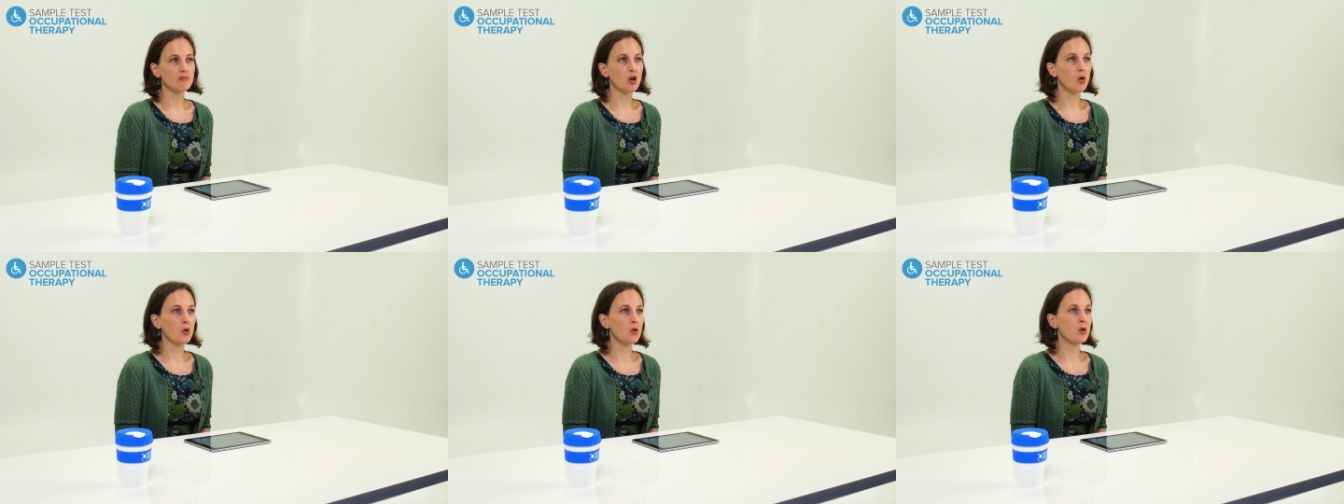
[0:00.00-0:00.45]

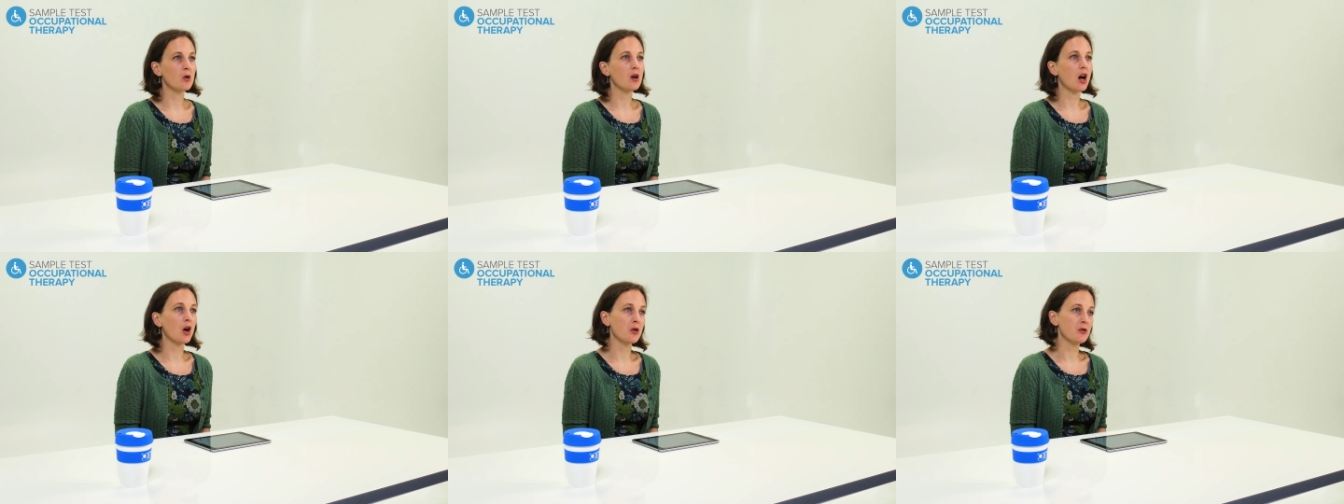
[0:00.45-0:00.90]
or
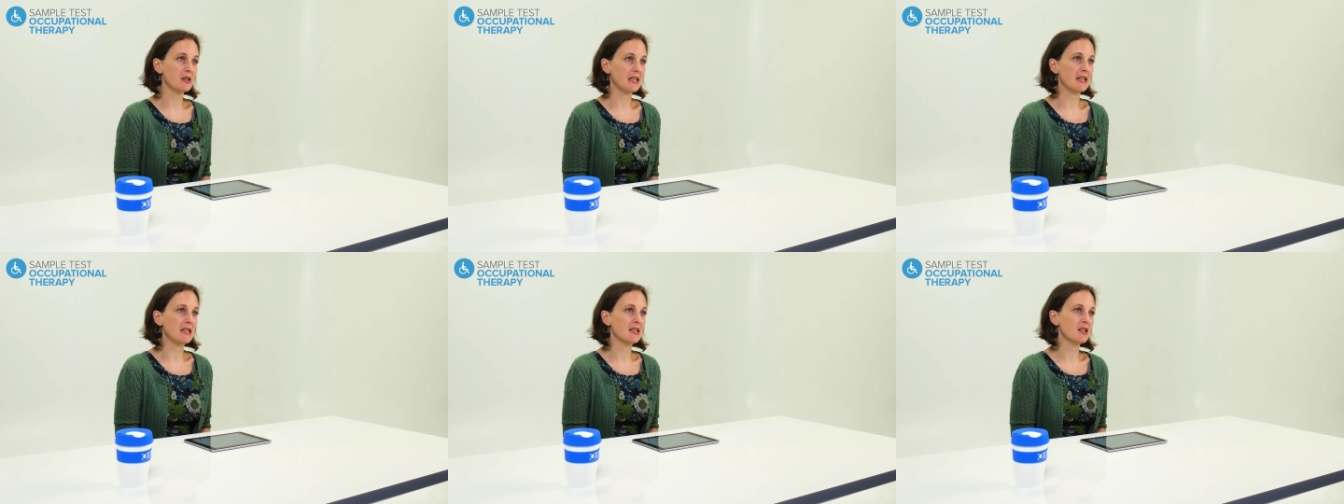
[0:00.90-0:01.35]

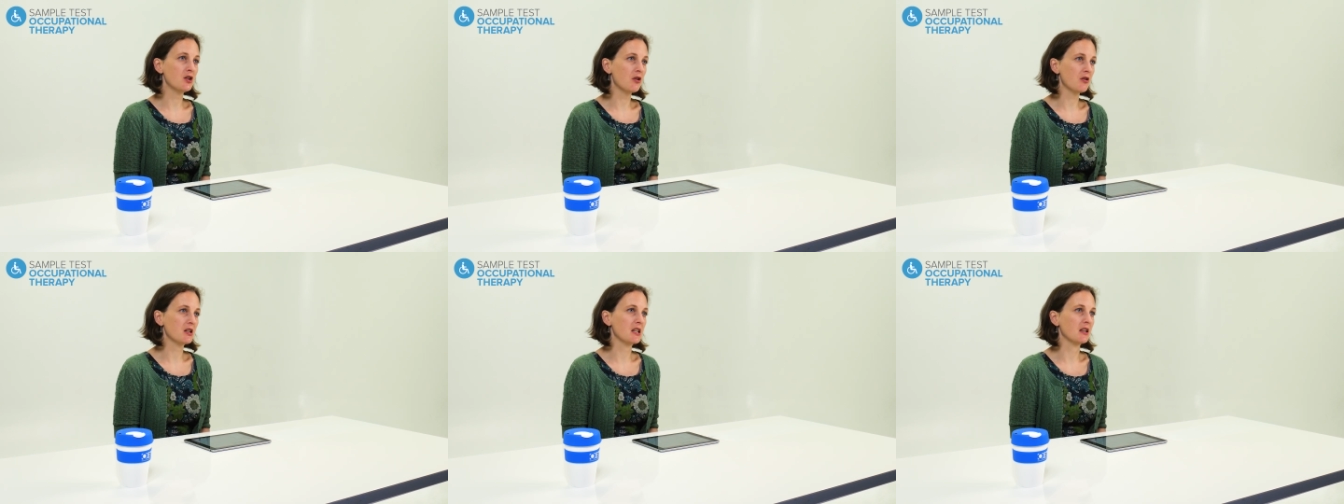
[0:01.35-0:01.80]
OT to
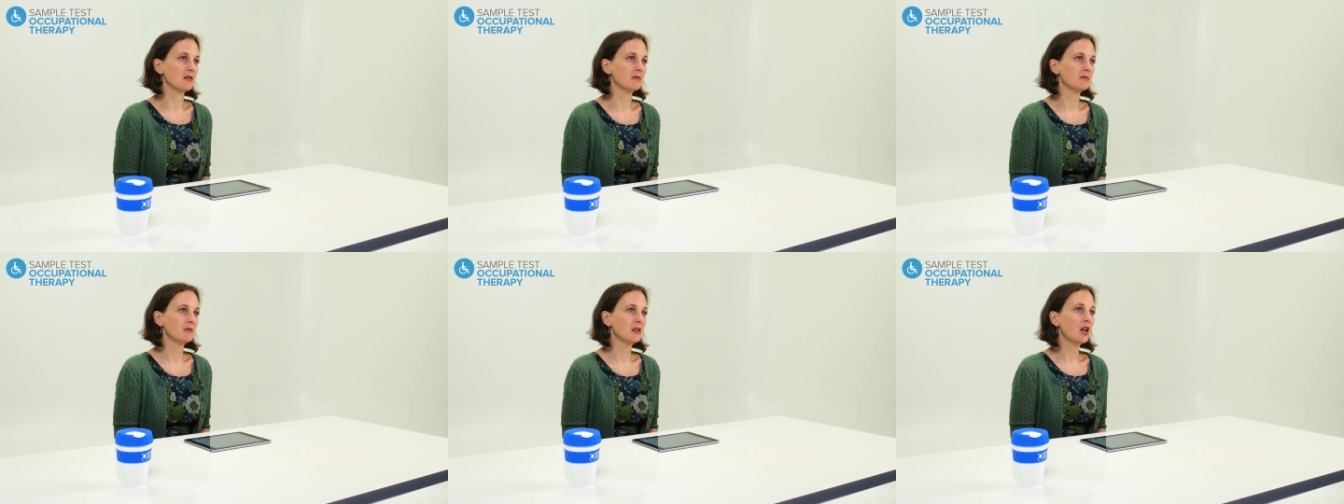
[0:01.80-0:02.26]
doctor,
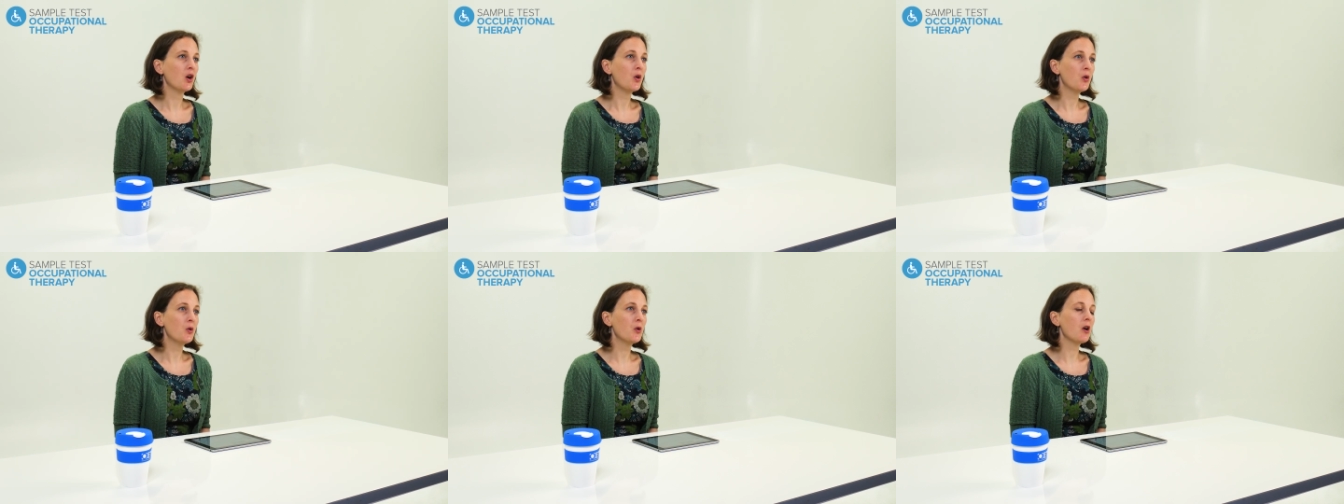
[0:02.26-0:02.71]

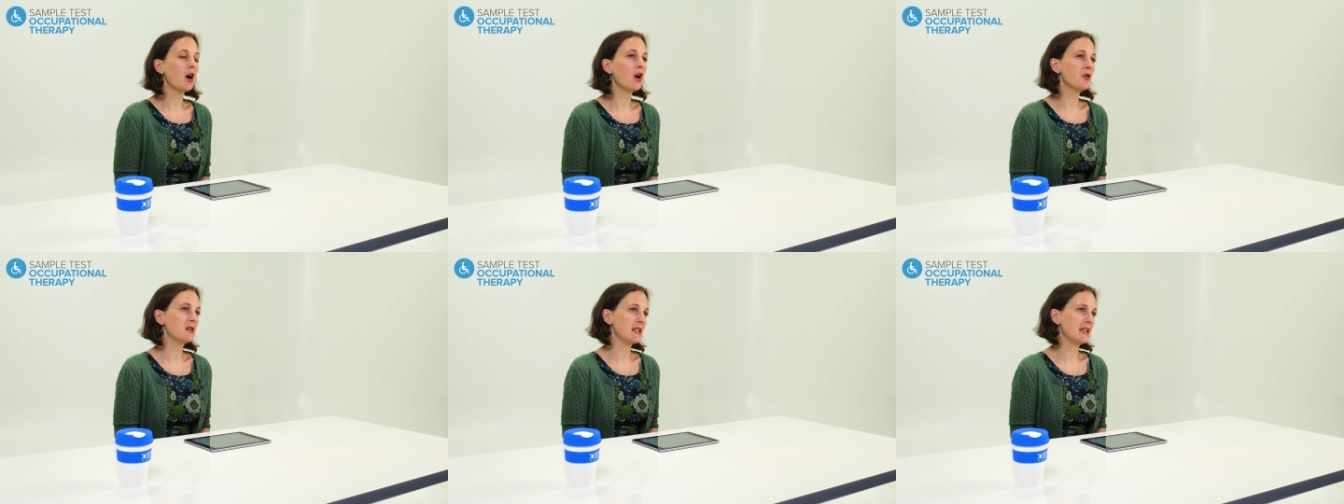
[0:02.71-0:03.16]
or
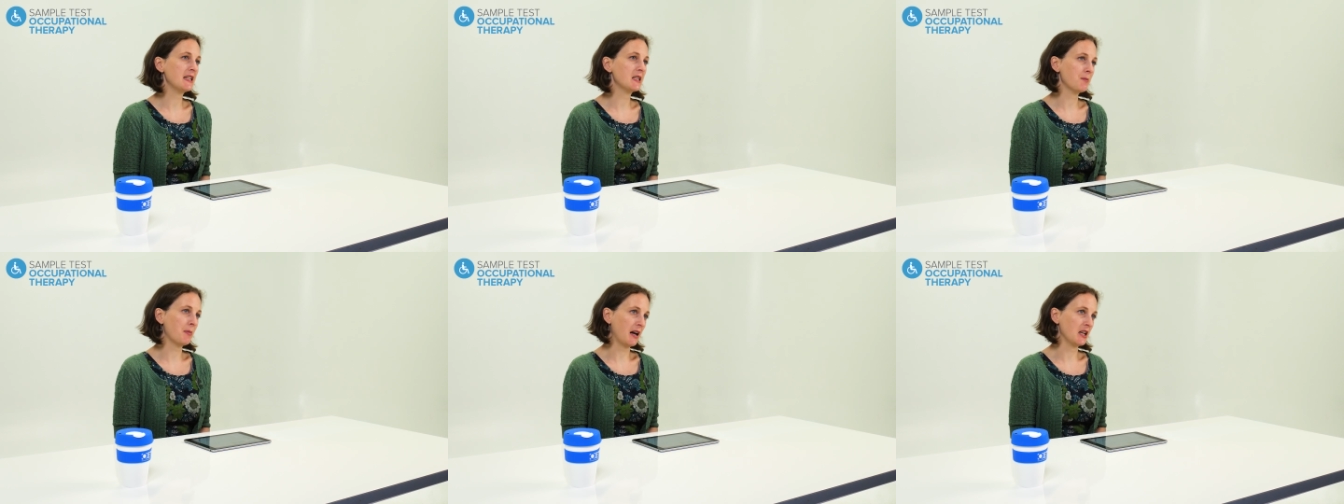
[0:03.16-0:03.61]
OT
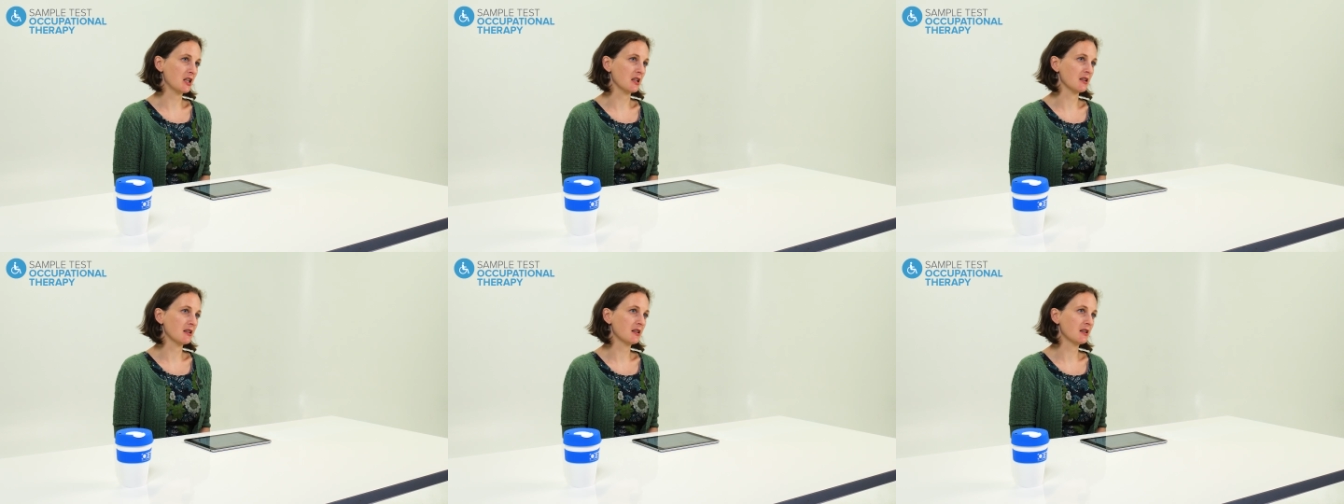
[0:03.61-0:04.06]
to
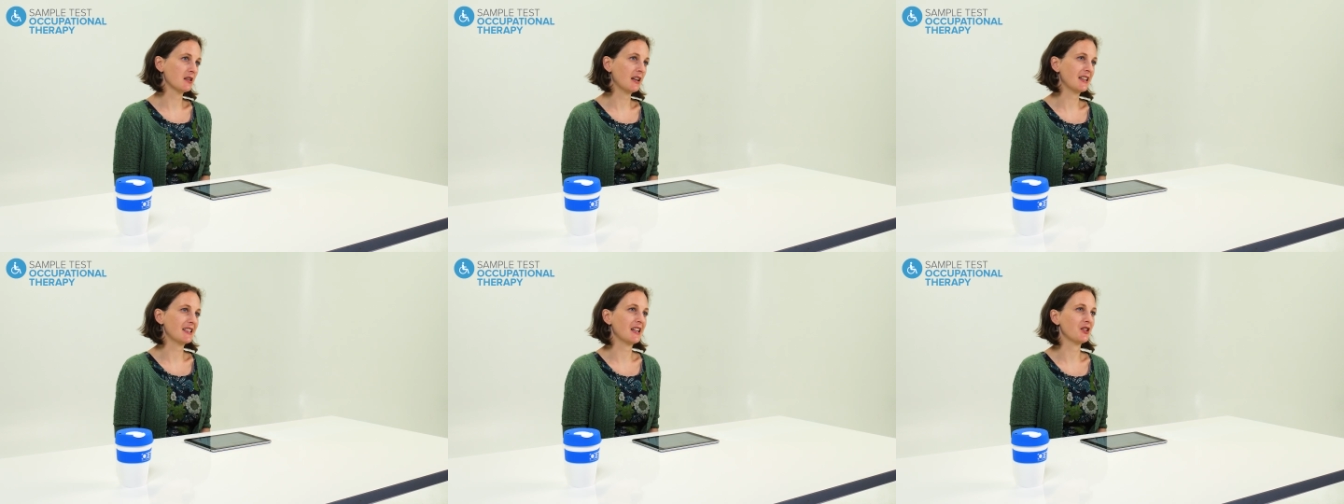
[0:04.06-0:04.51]
patient,
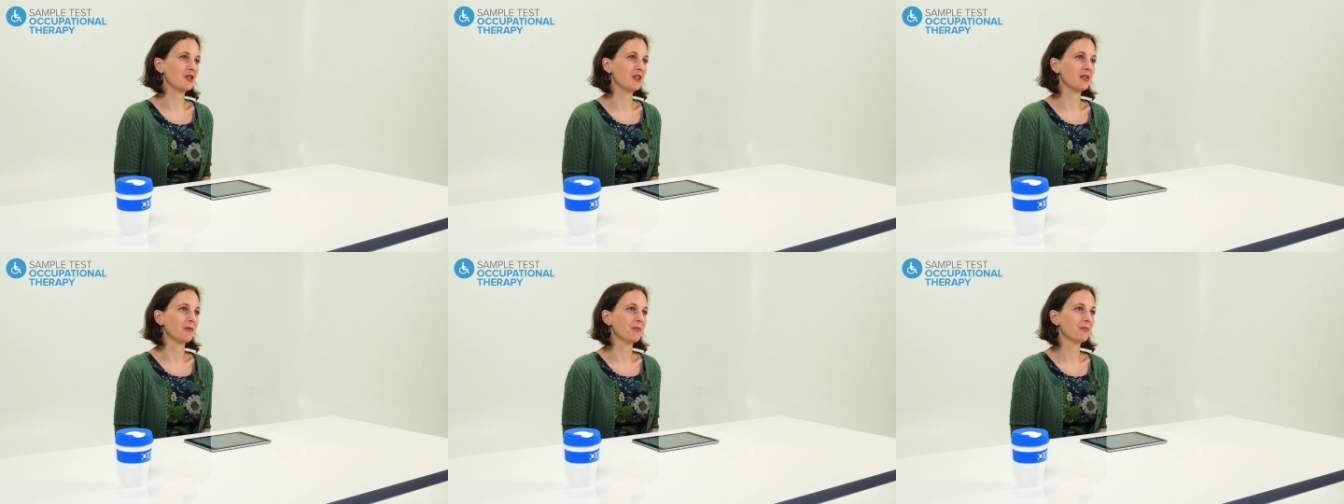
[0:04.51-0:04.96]

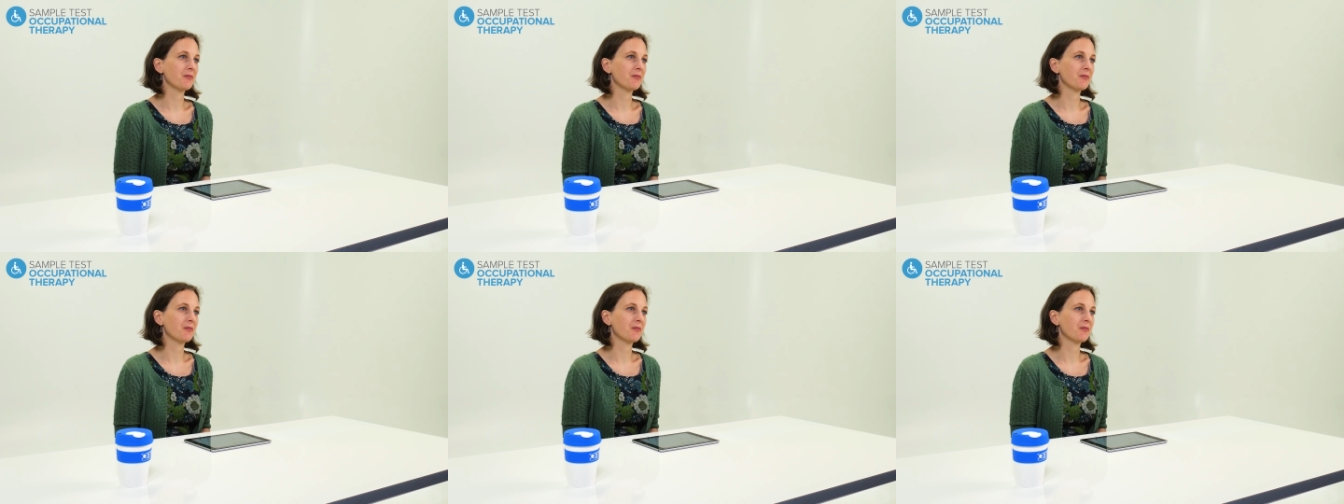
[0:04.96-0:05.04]
etc.